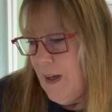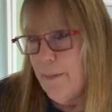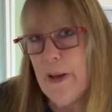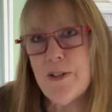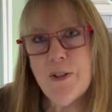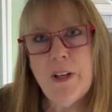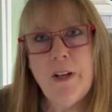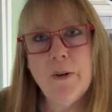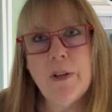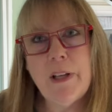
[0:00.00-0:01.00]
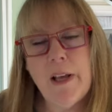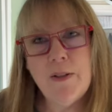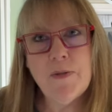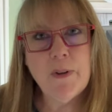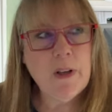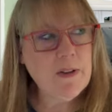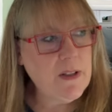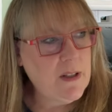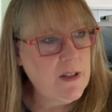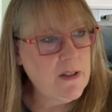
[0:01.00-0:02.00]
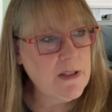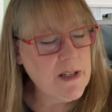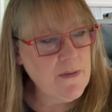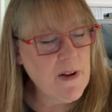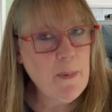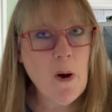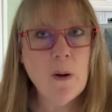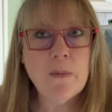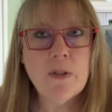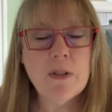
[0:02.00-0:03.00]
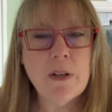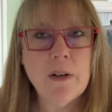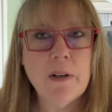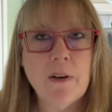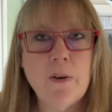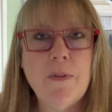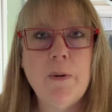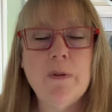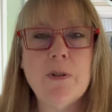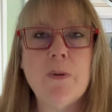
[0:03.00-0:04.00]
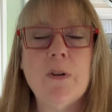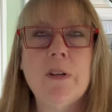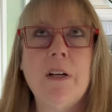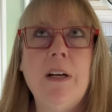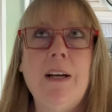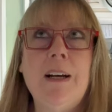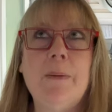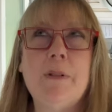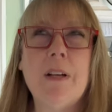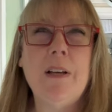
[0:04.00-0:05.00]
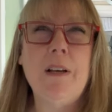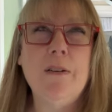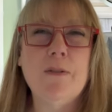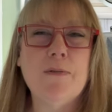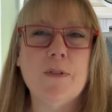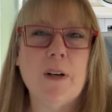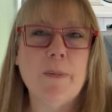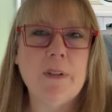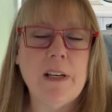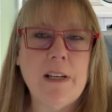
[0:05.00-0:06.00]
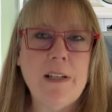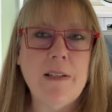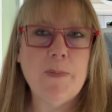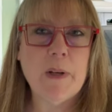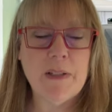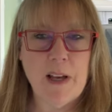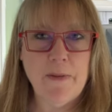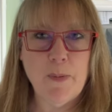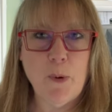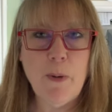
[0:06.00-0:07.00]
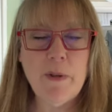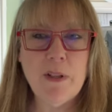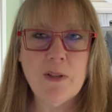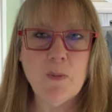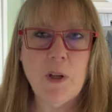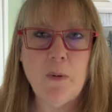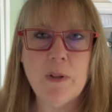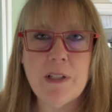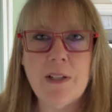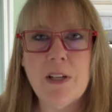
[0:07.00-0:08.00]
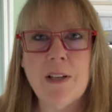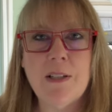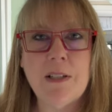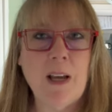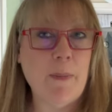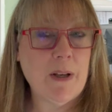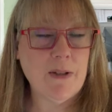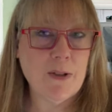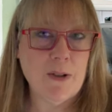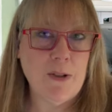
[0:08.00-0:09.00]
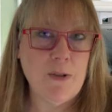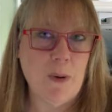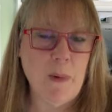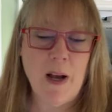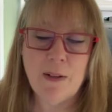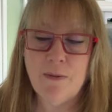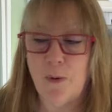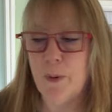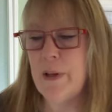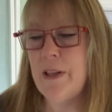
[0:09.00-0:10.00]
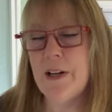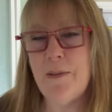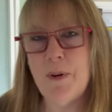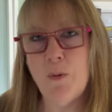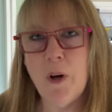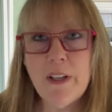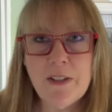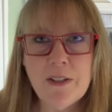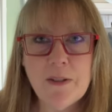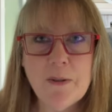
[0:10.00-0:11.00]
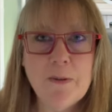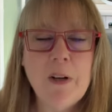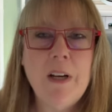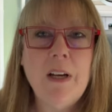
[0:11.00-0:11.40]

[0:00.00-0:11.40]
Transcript: I'm actually here in Gainesville at the Santa Fe Palms uh, RV Resort. I'm staying here for a couple days because I have an appointment this week with Sunshine State because they're going to do a mod for me that I've been wanting to do.